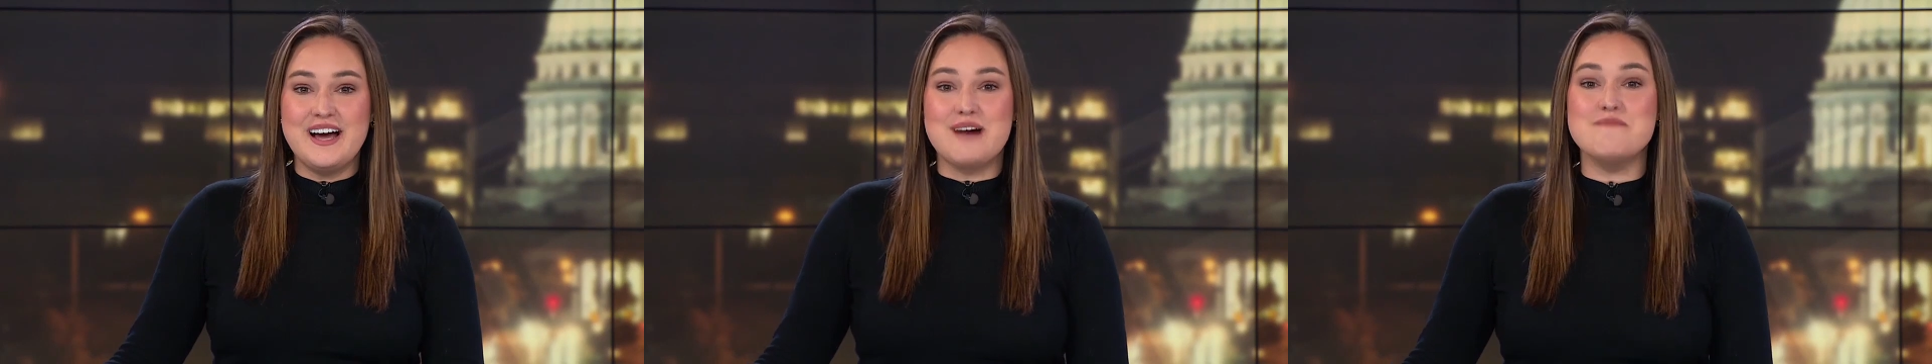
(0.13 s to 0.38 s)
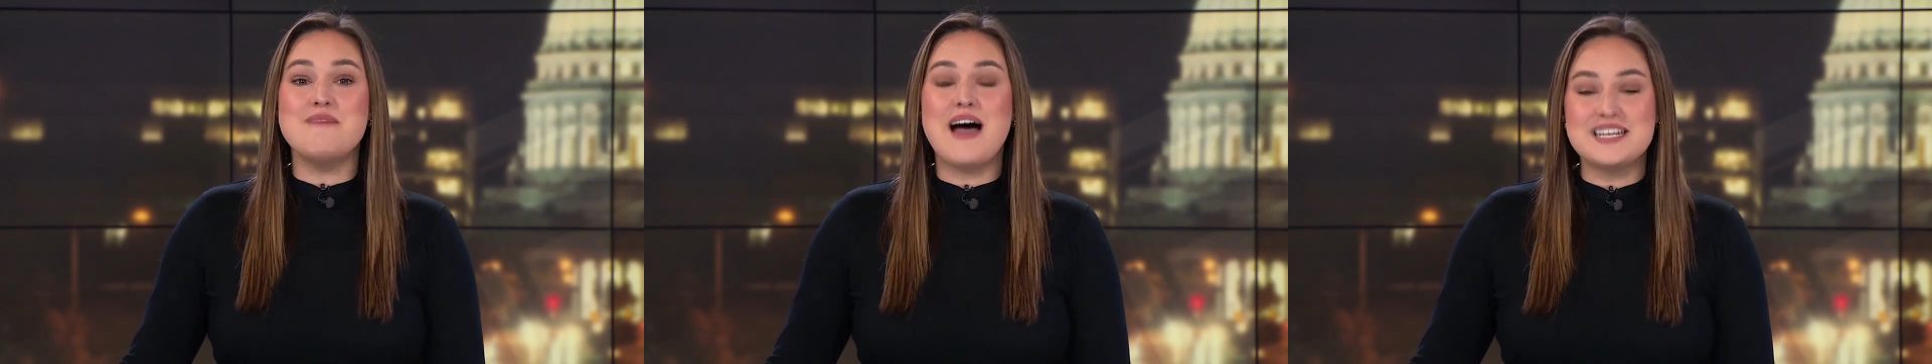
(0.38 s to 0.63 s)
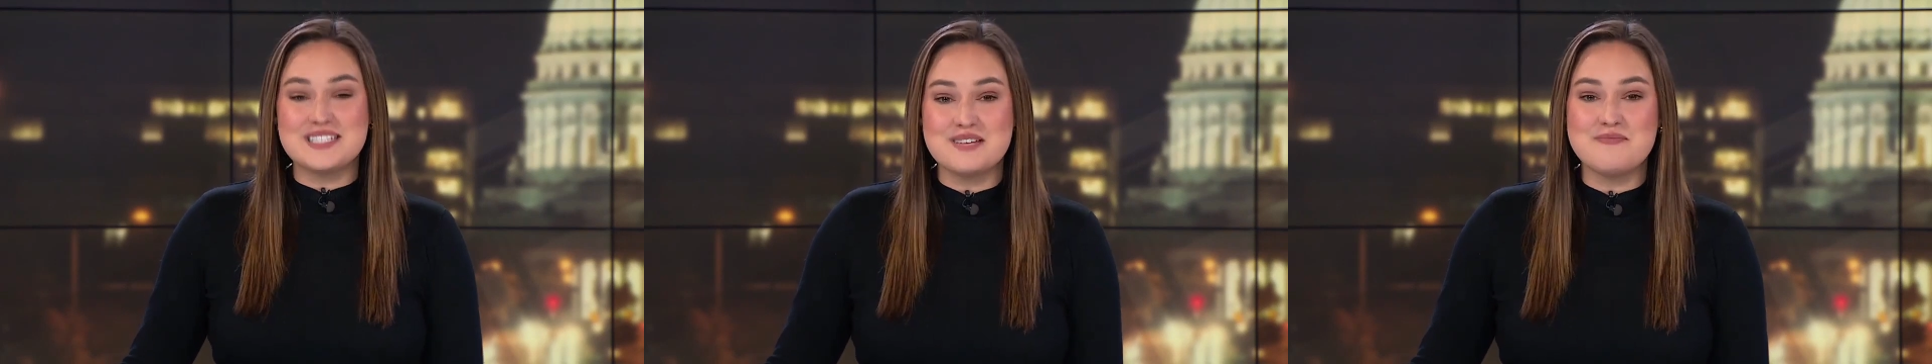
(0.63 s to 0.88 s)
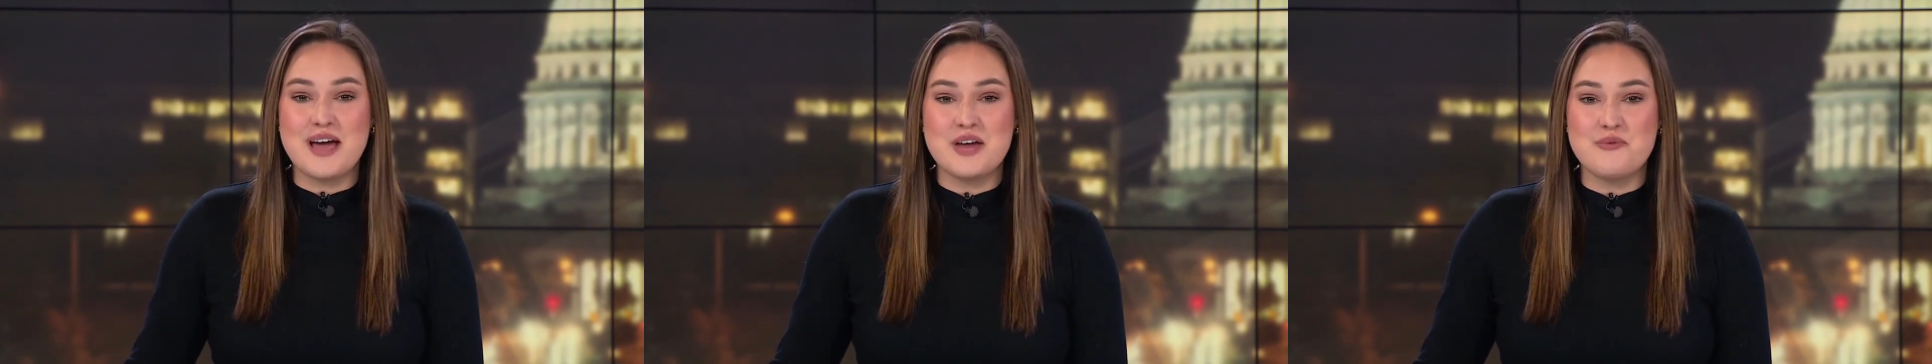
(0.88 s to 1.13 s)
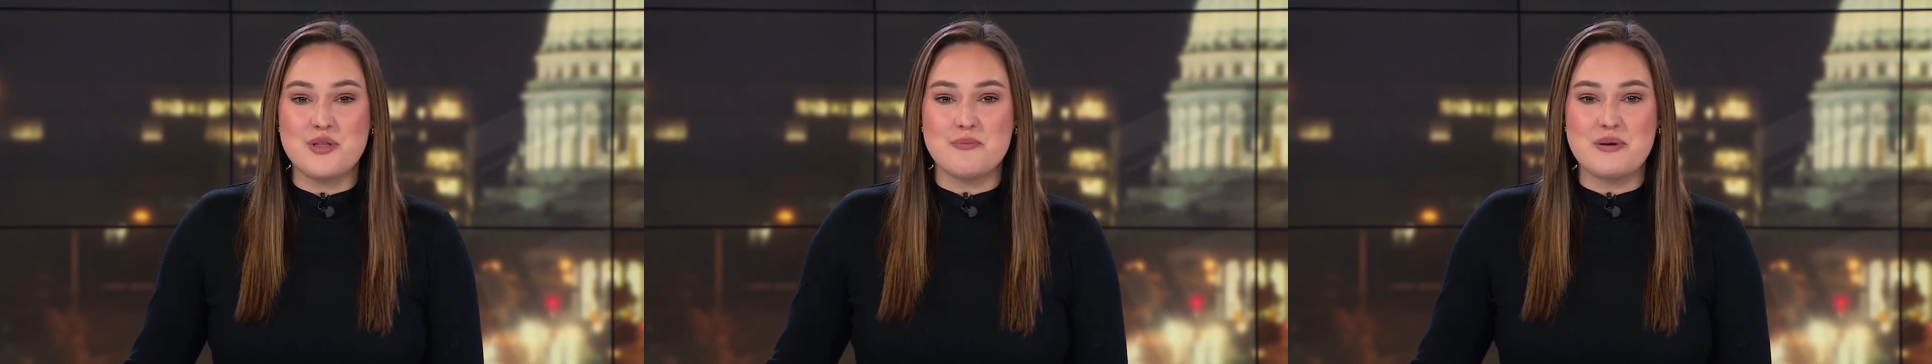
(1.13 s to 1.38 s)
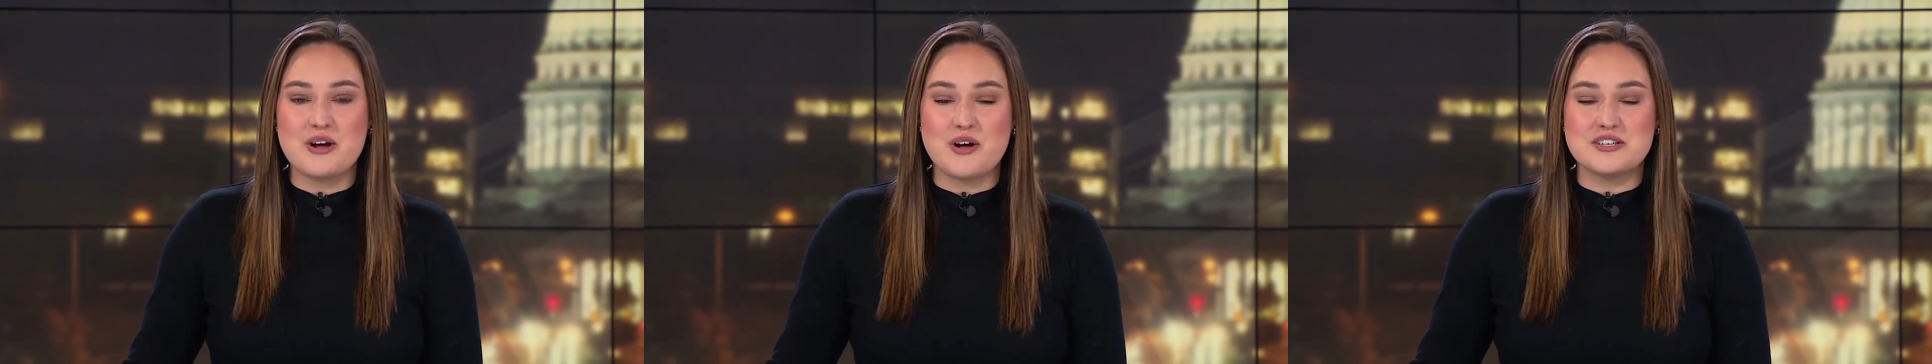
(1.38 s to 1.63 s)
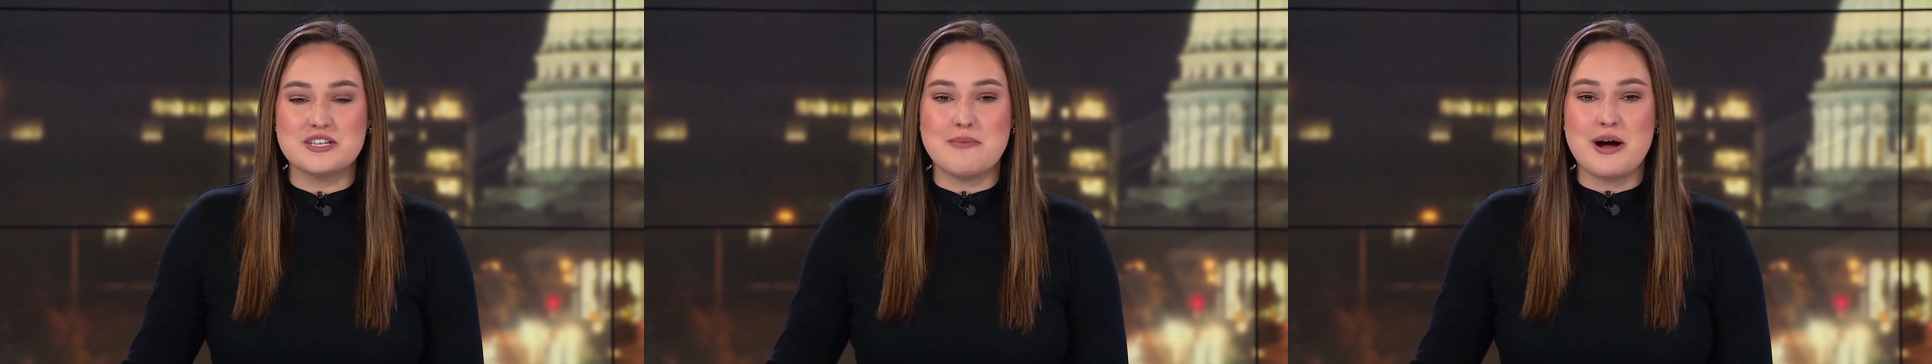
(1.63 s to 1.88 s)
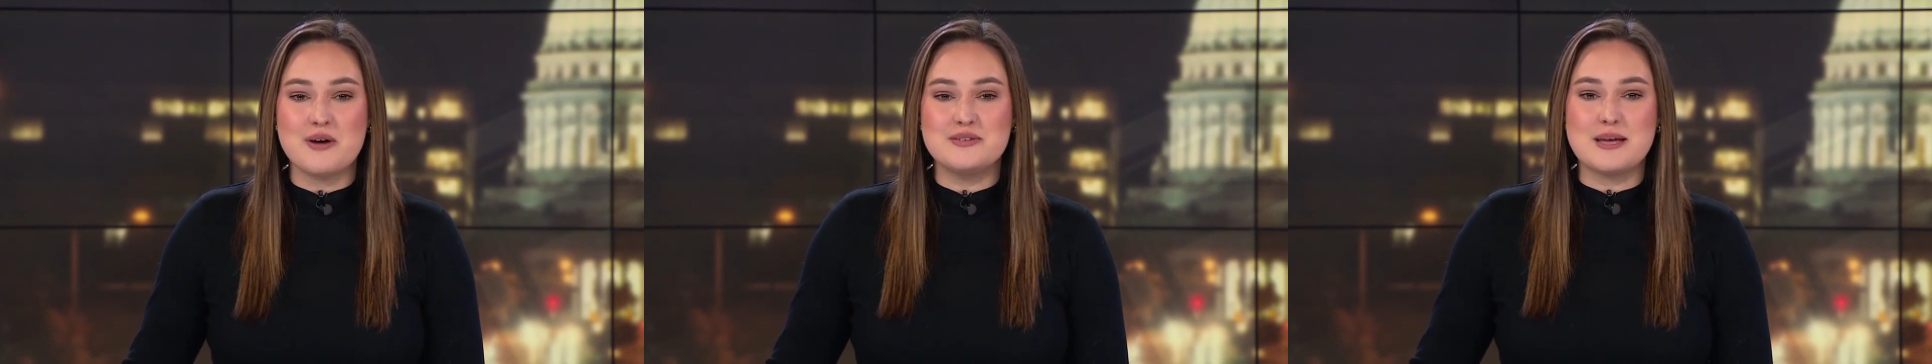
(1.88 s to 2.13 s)
A Madison man will appear on
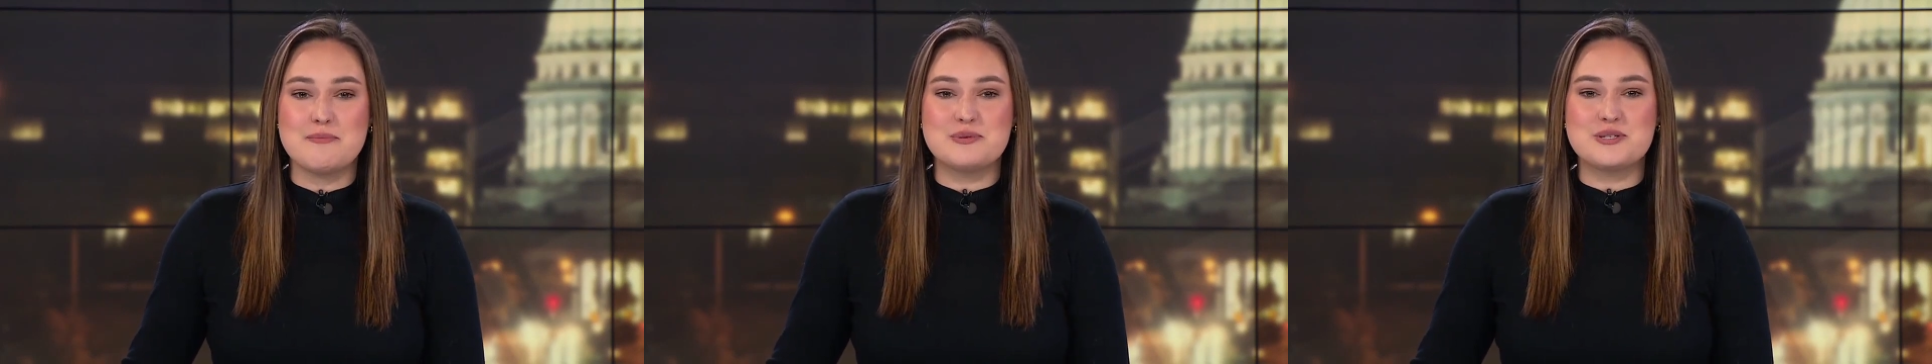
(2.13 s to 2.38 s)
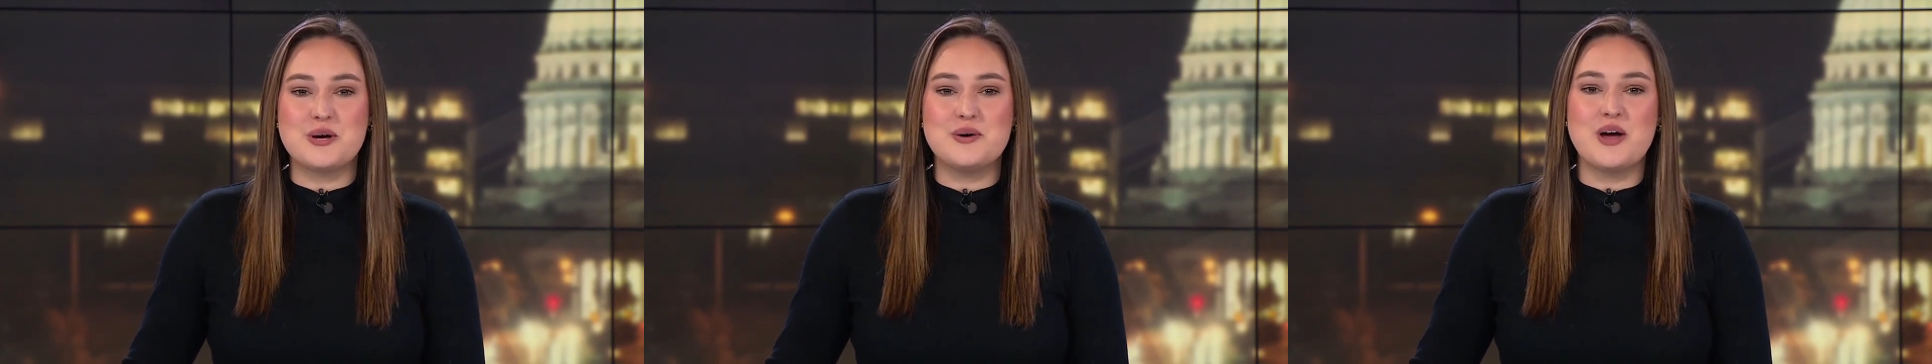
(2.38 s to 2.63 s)
tomorrow's episode